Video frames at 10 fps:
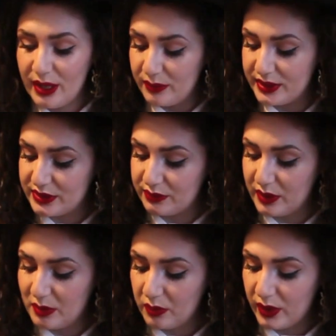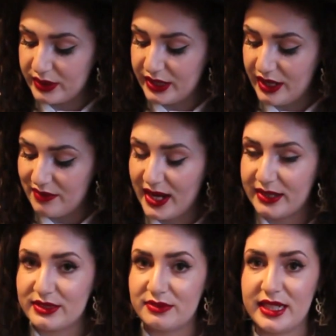was from one of
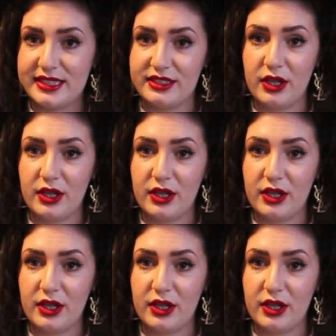House of Fraser's